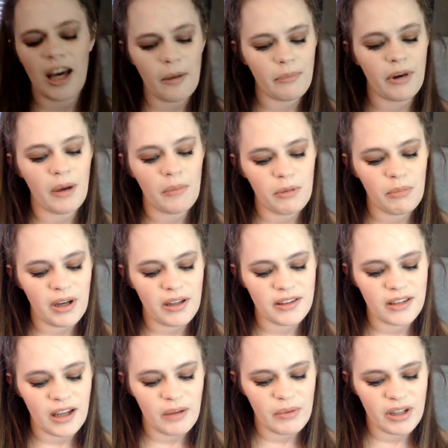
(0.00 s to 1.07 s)
of bummed about
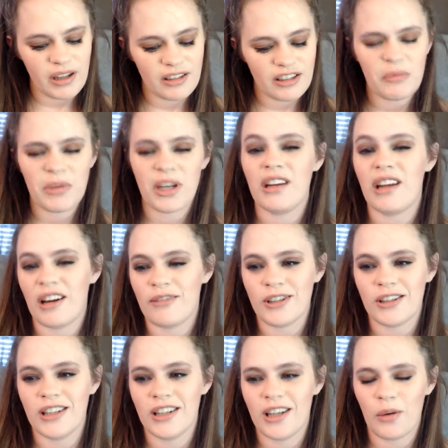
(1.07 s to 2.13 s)
that because, I mean, I
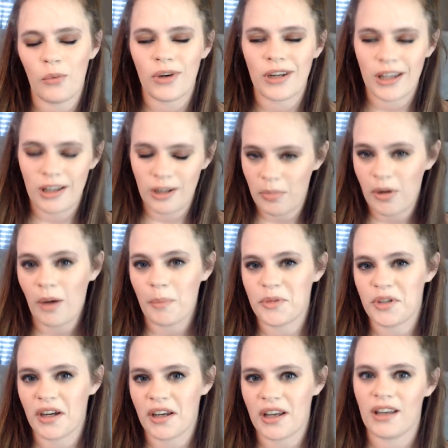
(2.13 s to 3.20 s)
really didn't want to get a pop
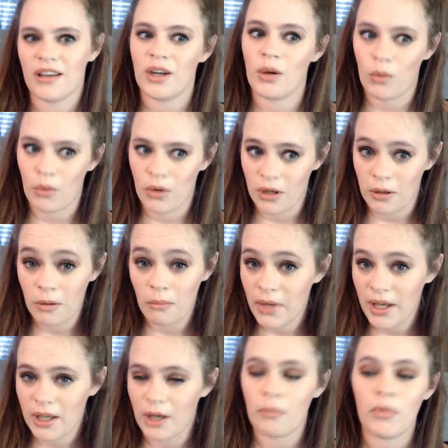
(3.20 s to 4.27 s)
socket, I wanted
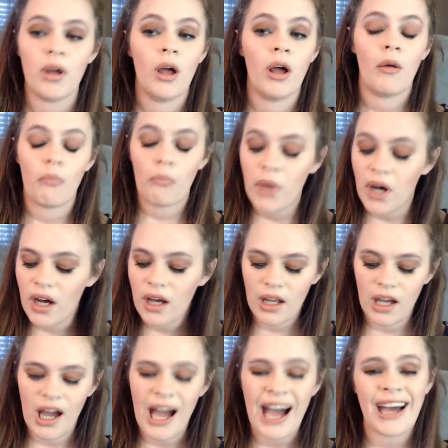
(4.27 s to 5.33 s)
makeup, but
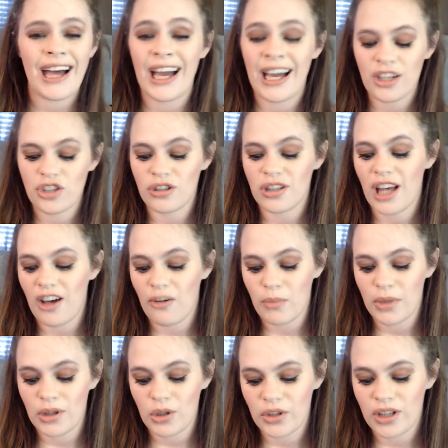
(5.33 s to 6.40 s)
I actually have
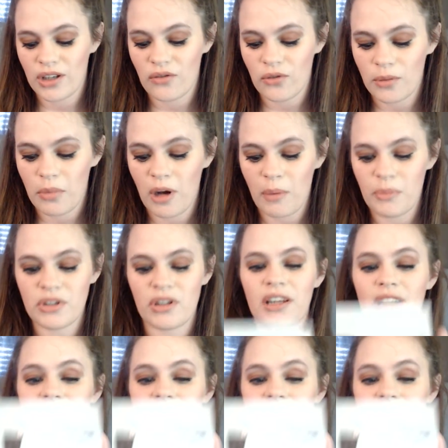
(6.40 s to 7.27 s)
been looking for a pop socket,